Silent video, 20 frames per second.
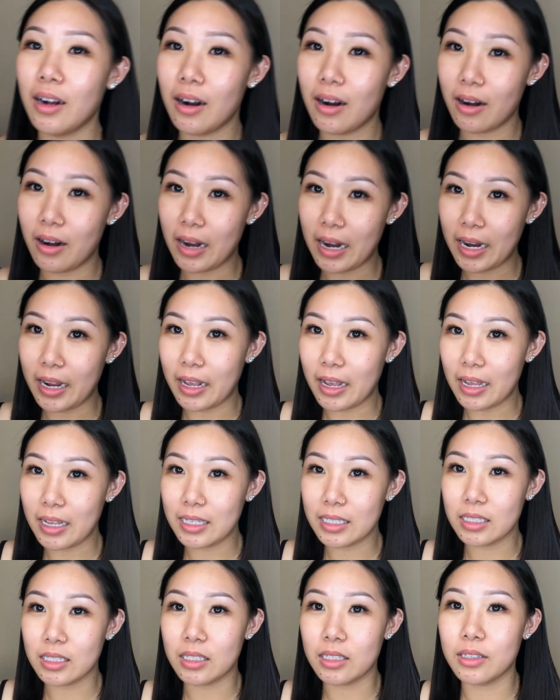Alright
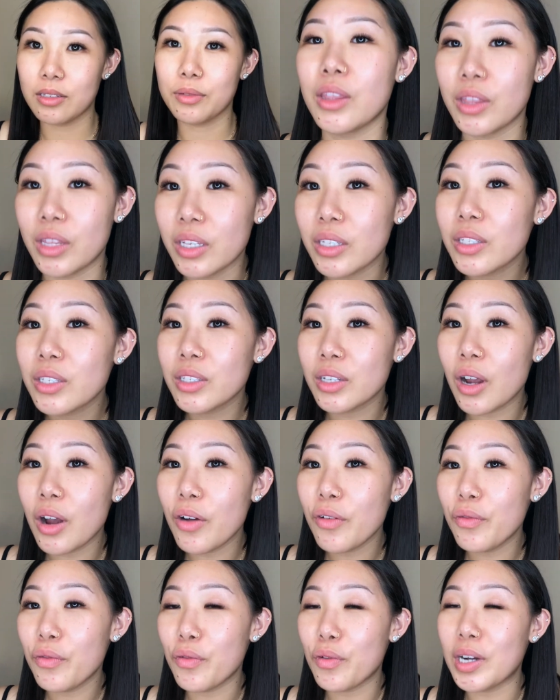guys, this
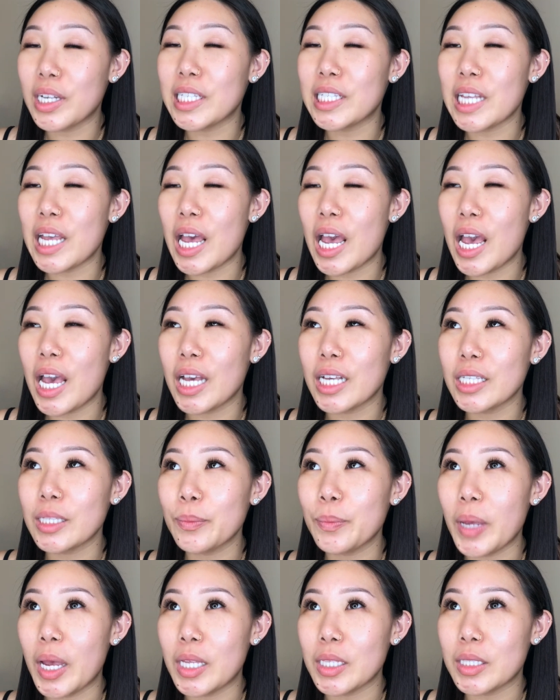stuff was
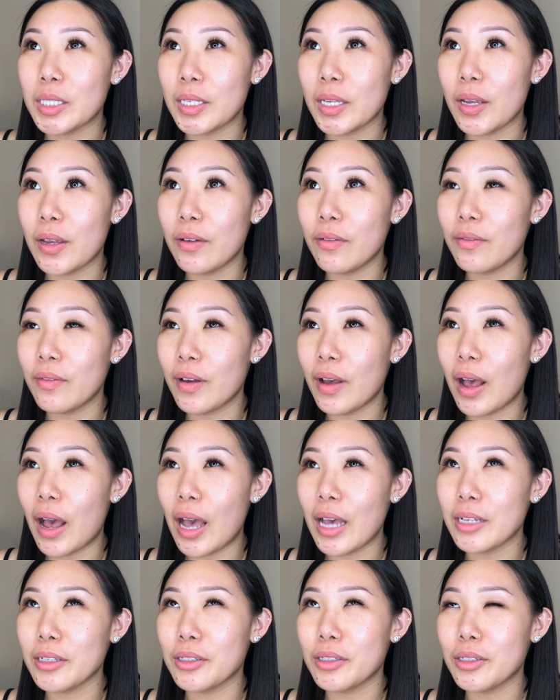expensive.
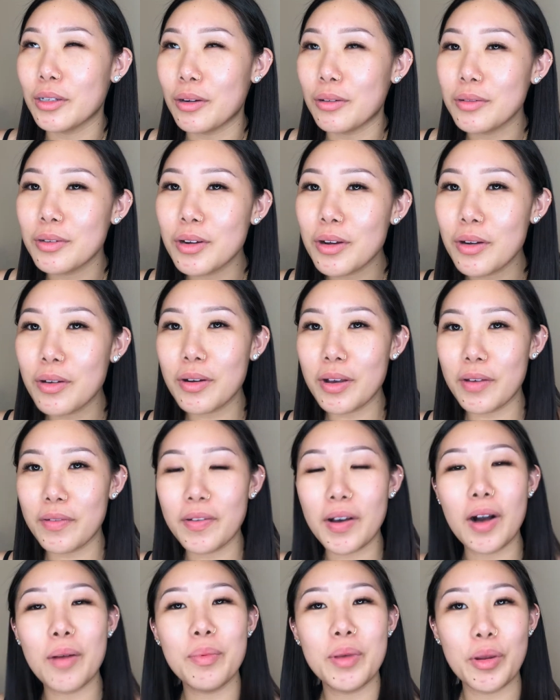I don't know if
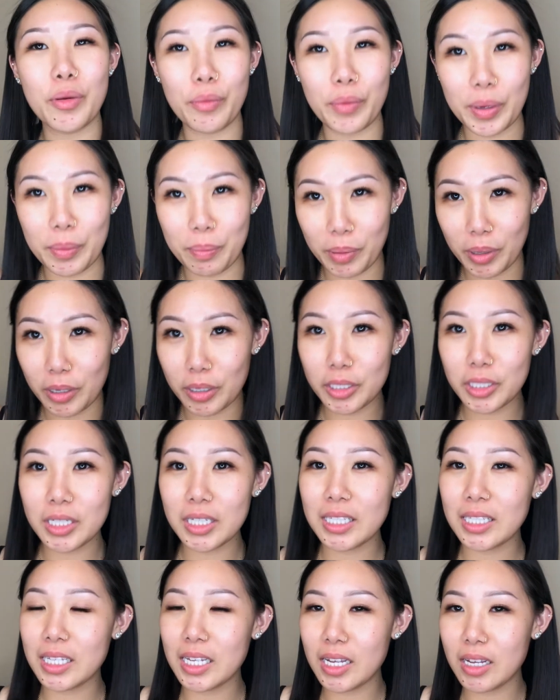I'll be
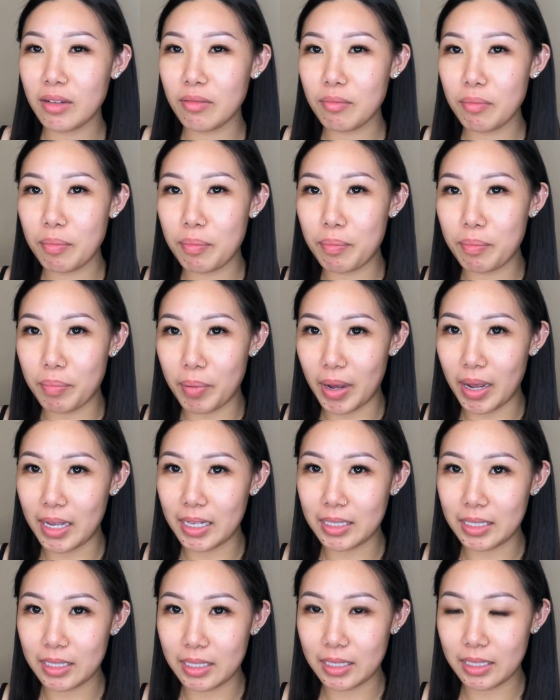repurchasing,
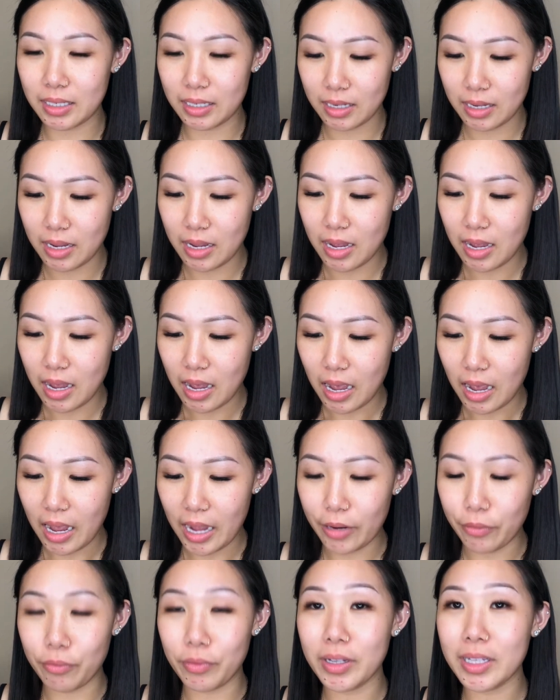but
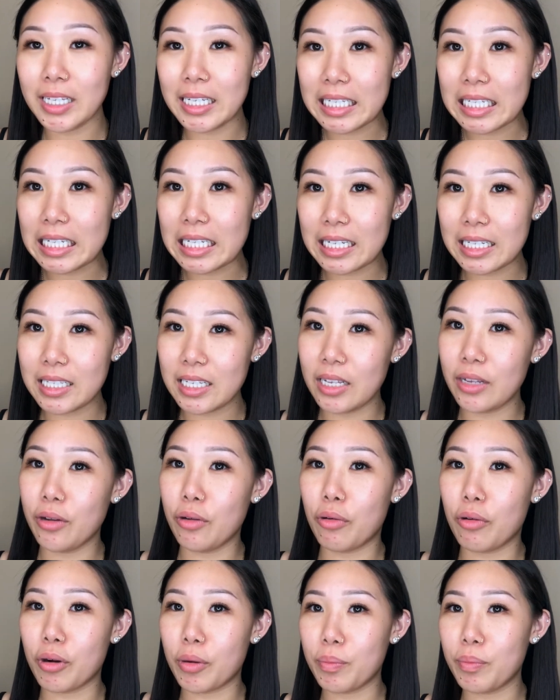I really needed to
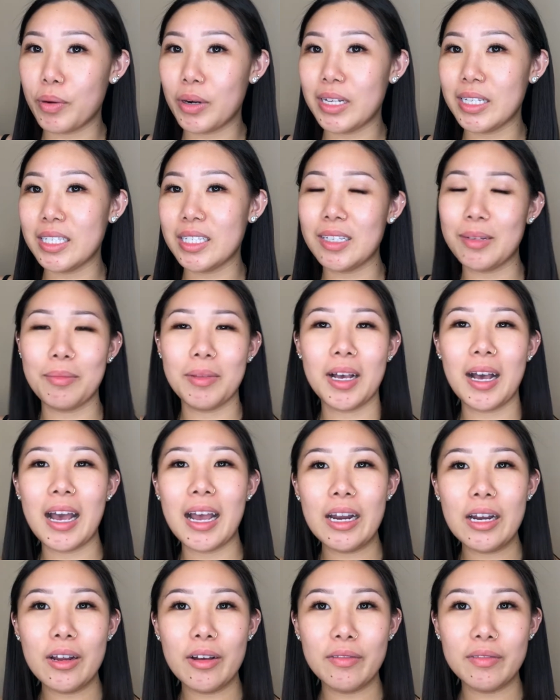incorporate some
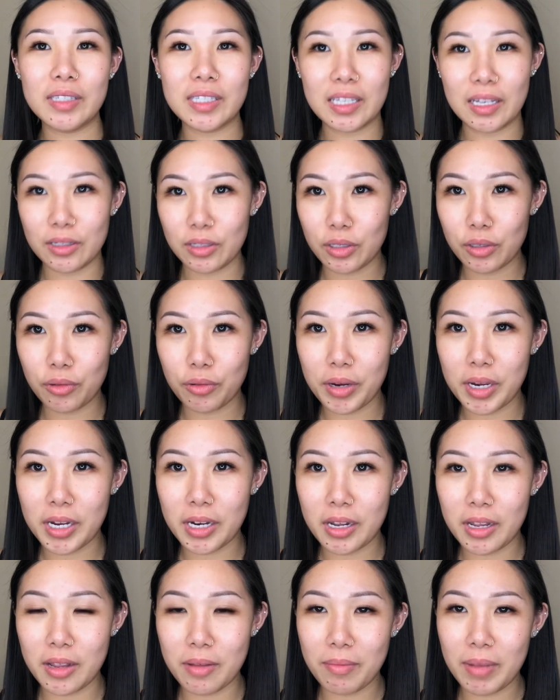kind of
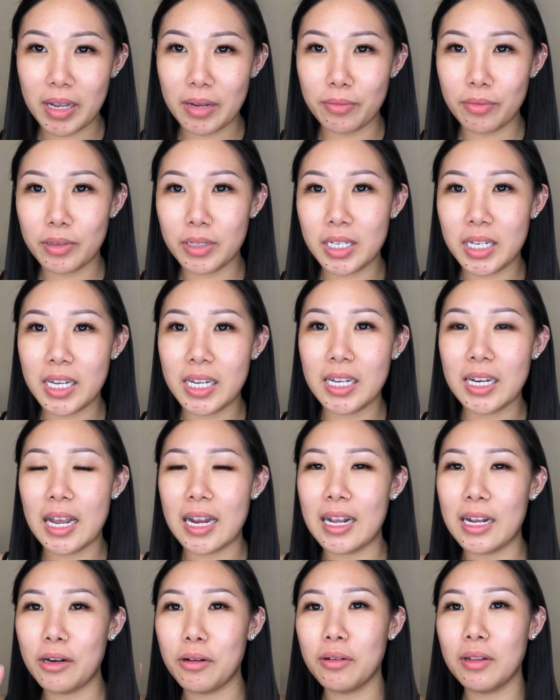sunscreen in my routine,
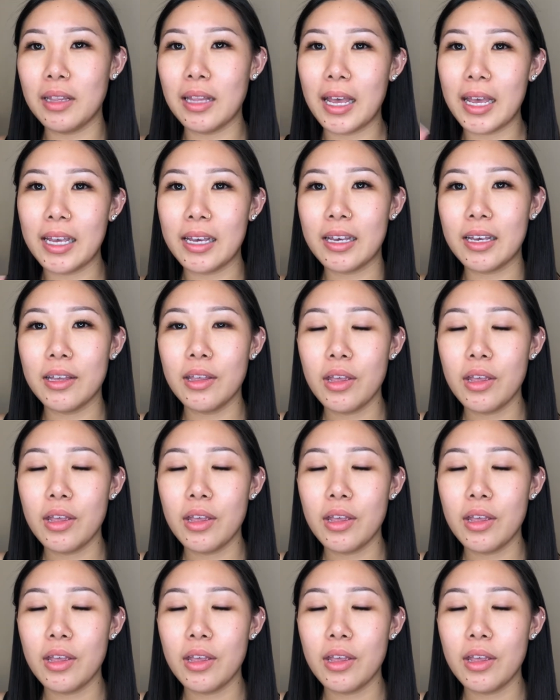and I don't like